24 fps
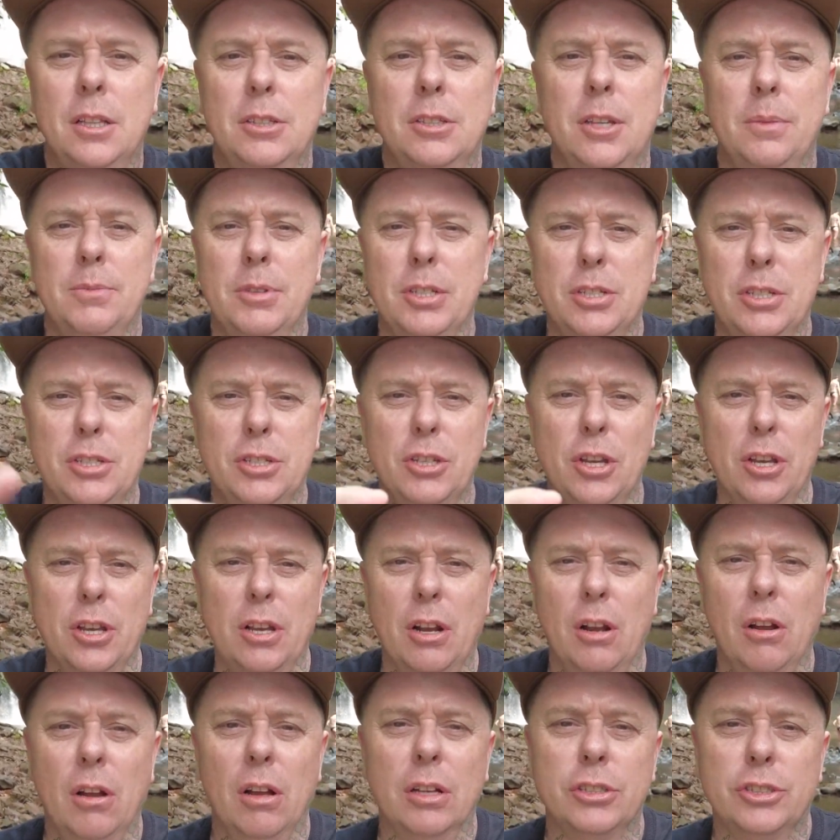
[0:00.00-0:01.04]
So I'm just
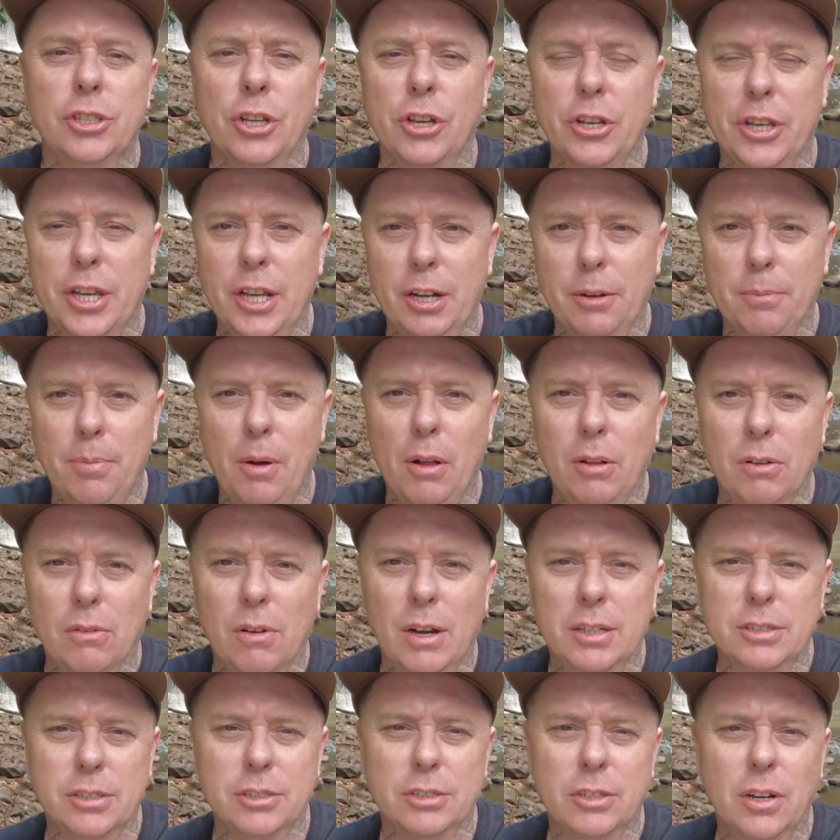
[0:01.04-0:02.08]
circular
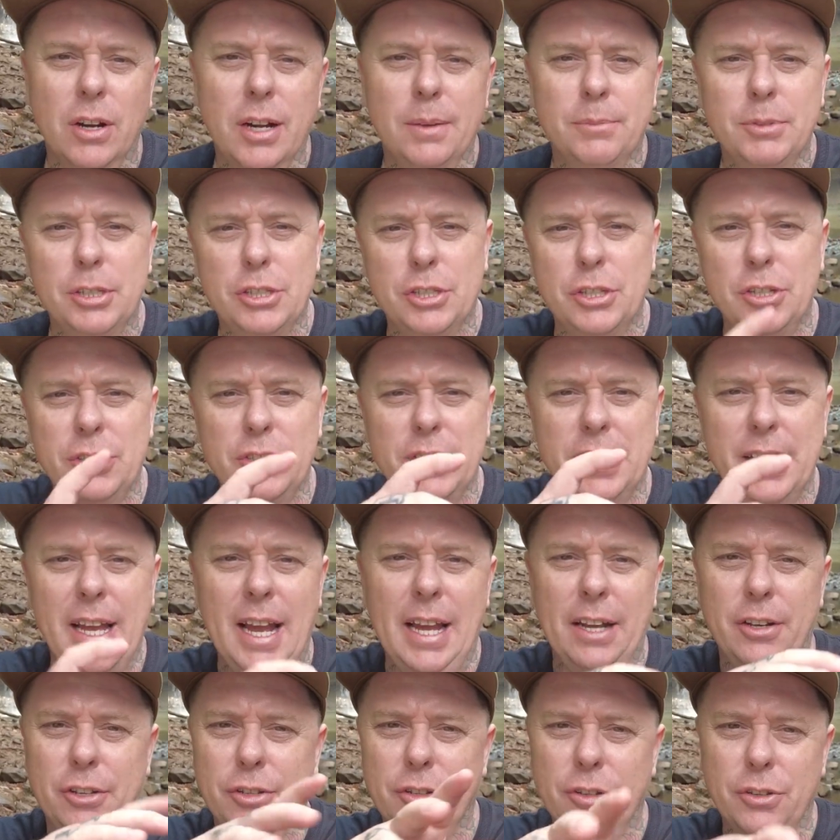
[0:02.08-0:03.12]
polarizer, sorry, I'm just using
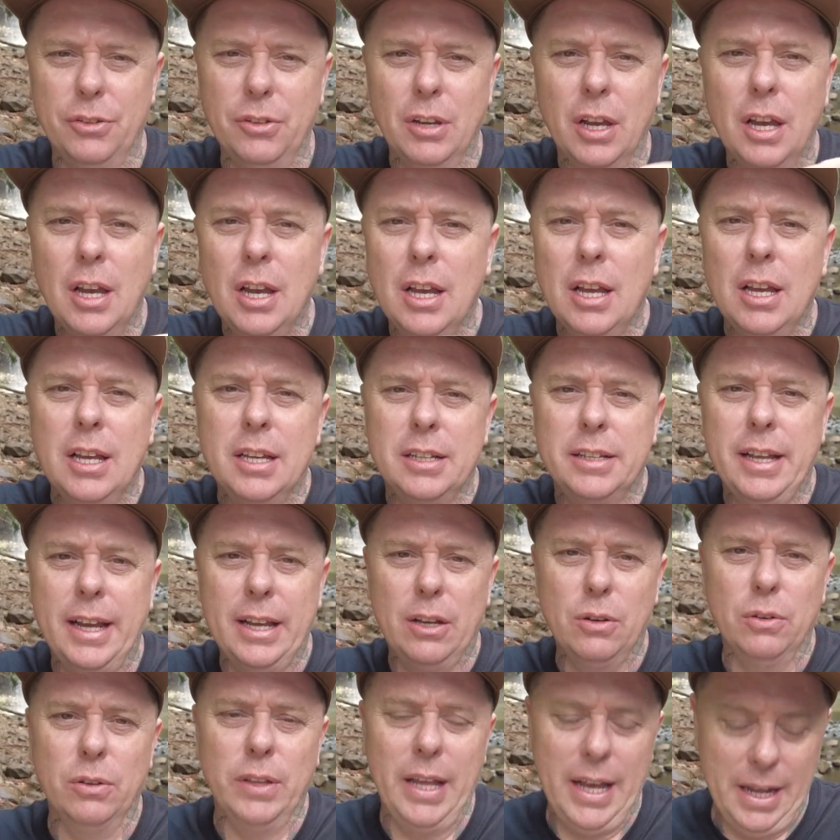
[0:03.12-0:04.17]
that to
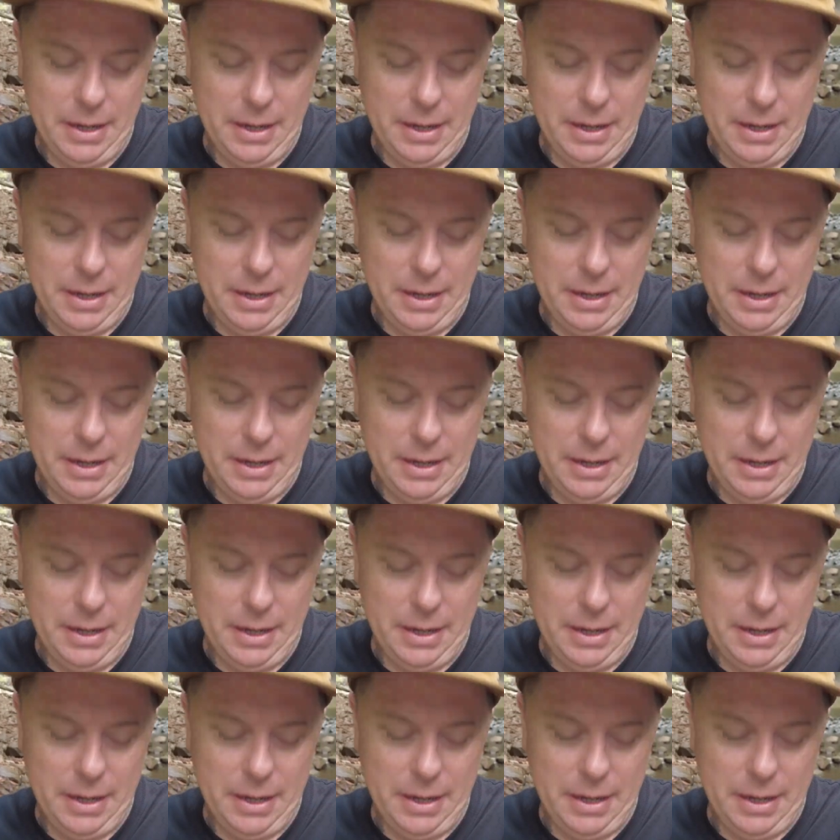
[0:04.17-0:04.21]
take all